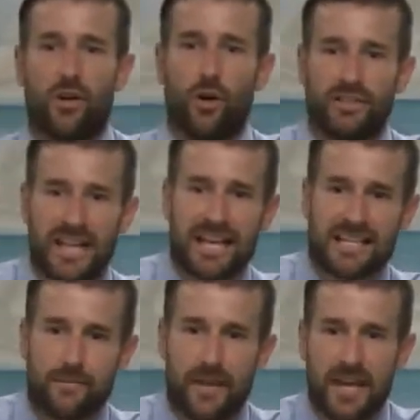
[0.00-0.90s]
Old
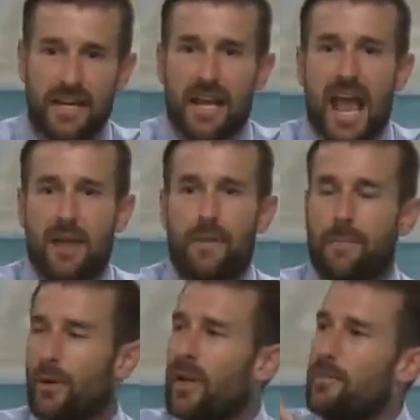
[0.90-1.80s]
Testament and
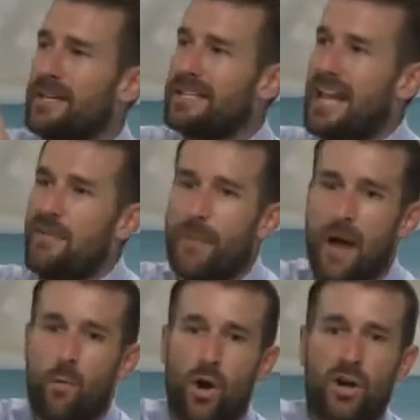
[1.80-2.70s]
people are going to be saved by
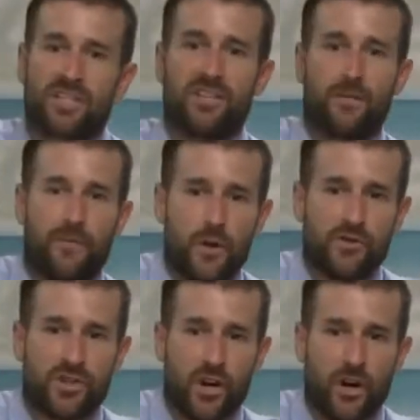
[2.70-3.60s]
works in the
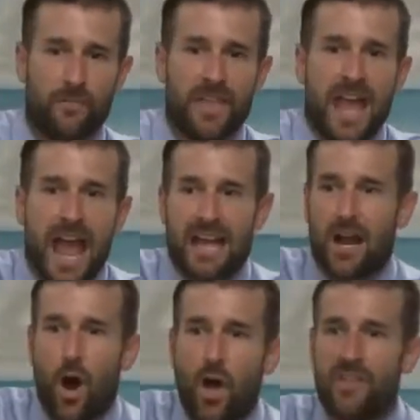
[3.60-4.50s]
future and
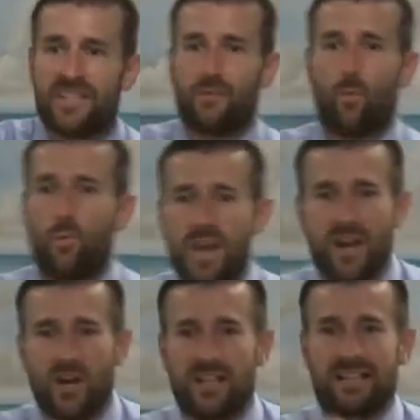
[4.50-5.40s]
all this
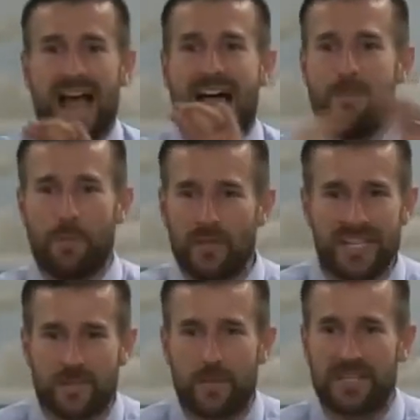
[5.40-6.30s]
weird
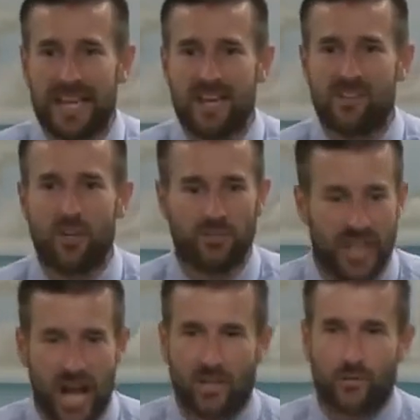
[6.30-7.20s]
hyper-dispensational
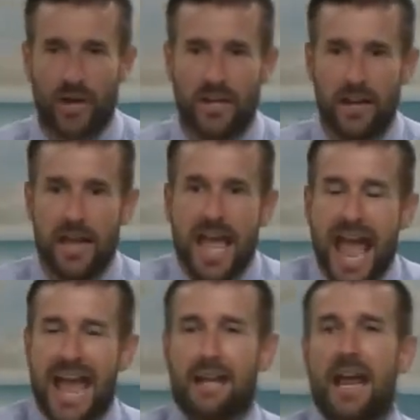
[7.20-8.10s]
doctrine.
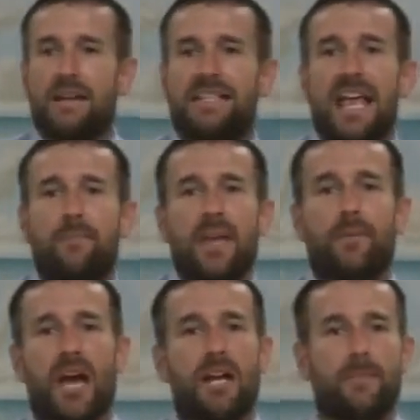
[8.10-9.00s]
And Sam Gipp
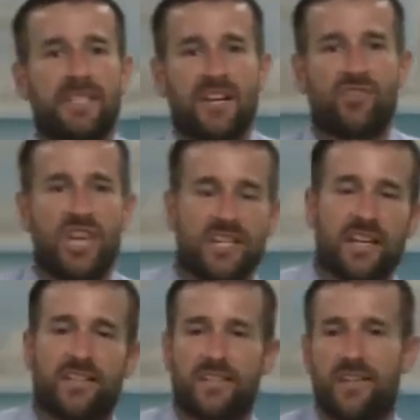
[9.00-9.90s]
got up and said,
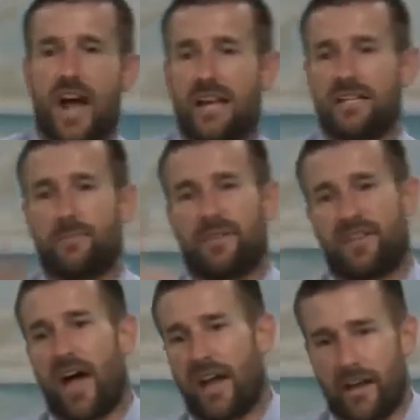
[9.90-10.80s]
Jesus is not his
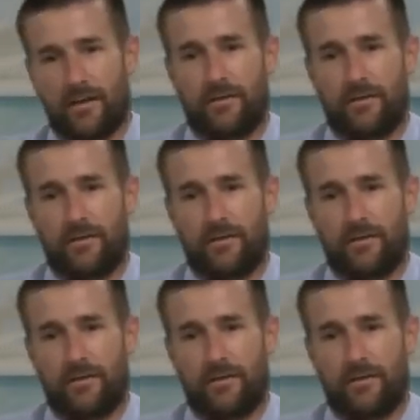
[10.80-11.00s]
Messiah.